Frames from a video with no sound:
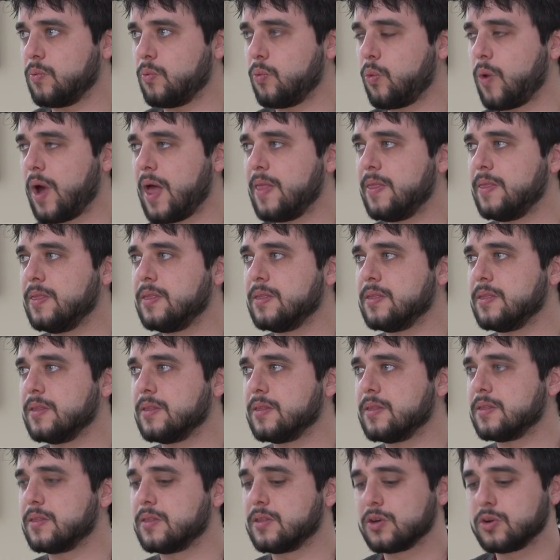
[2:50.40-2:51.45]
when
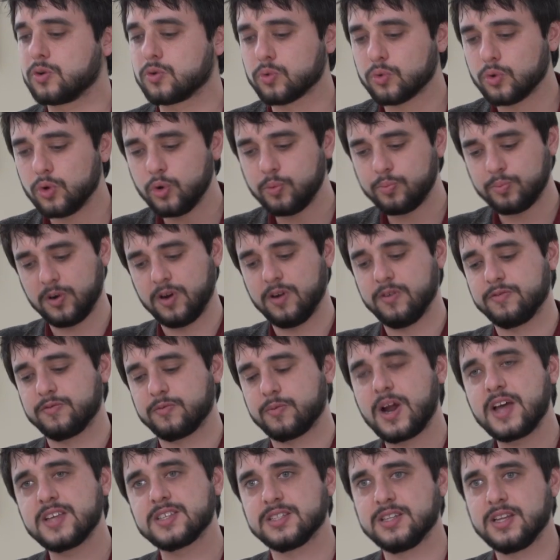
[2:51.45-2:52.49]
the group of
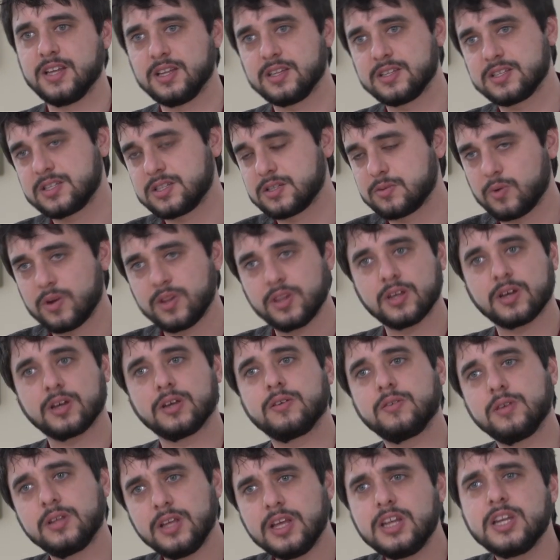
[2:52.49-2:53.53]
residents, when the
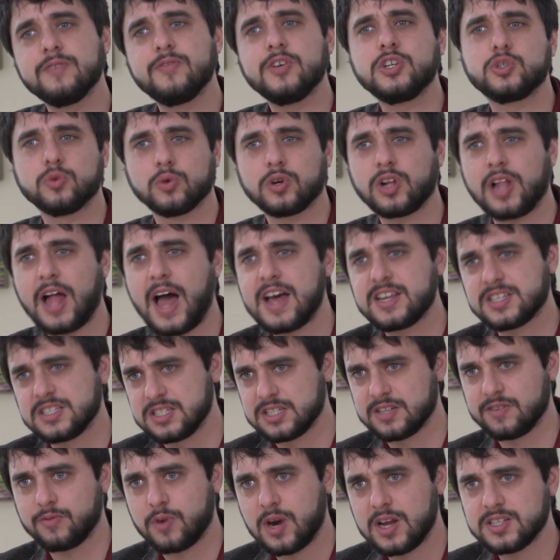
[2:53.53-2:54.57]
individual
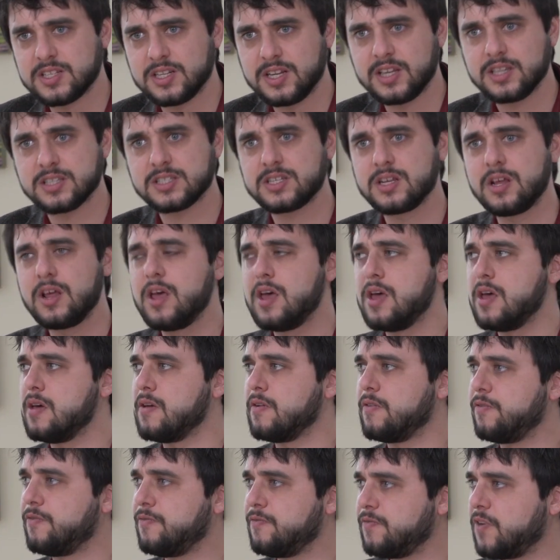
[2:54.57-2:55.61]
classes of residents
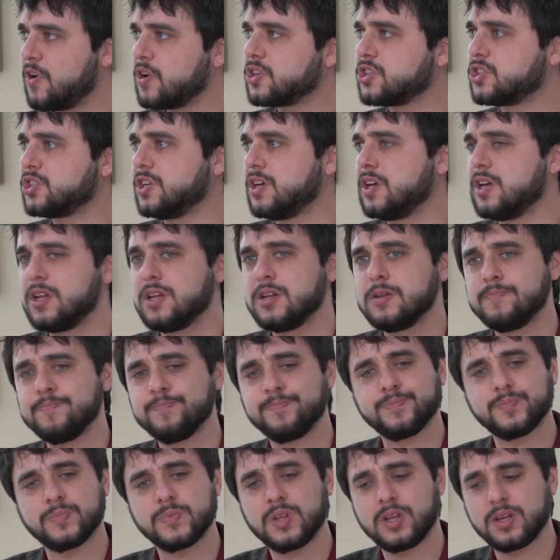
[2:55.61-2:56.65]

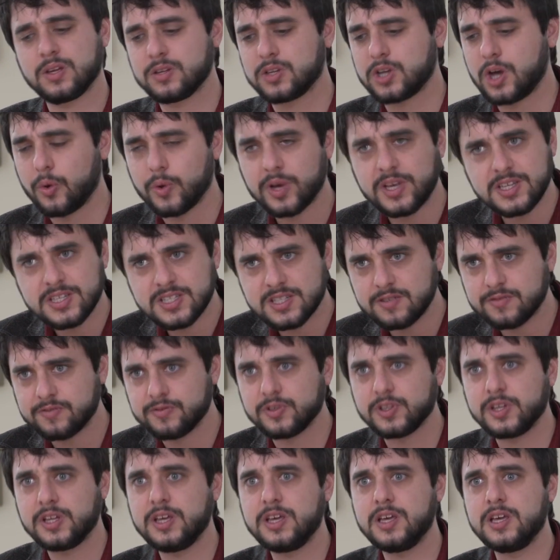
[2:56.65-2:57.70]
function
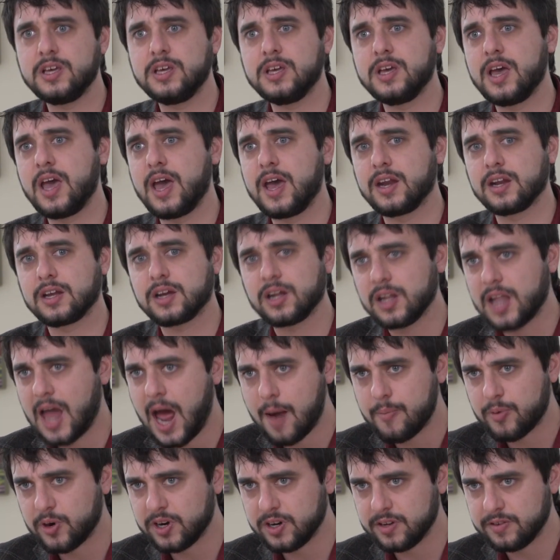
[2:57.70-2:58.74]
cohesively and
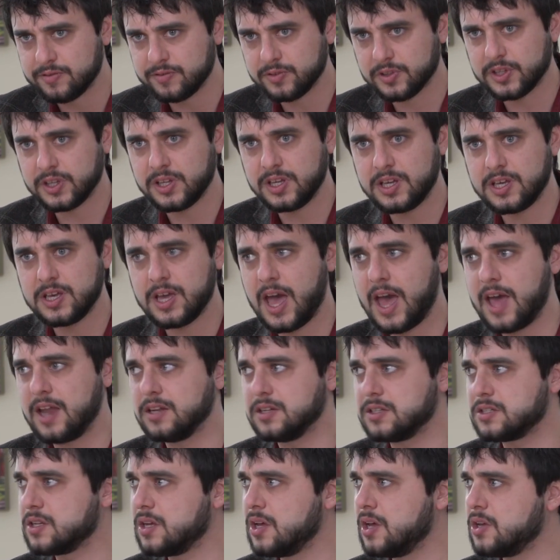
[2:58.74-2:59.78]
collaboratively
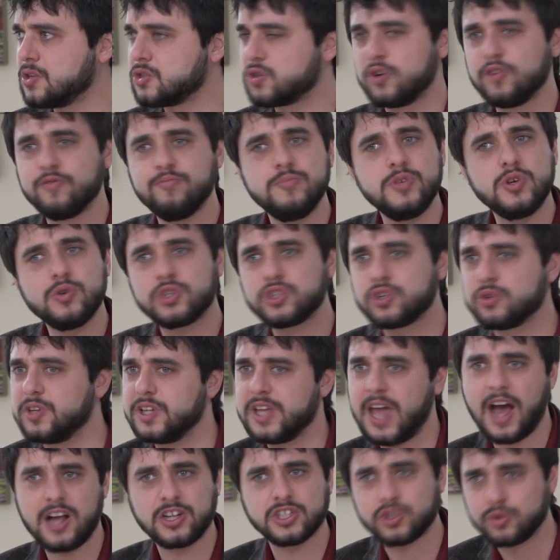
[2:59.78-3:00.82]
and sort of
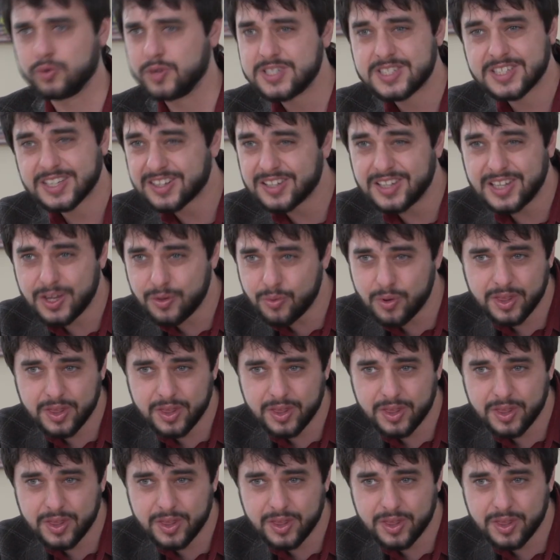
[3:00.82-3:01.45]
mutually altruistically